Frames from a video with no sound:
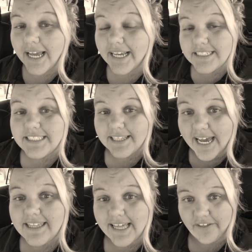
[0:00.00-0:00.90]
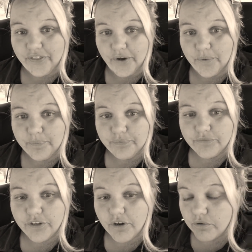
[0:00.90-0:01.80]
it's like that though.
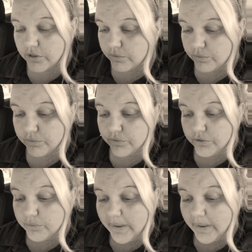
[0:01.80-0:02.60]
You know, you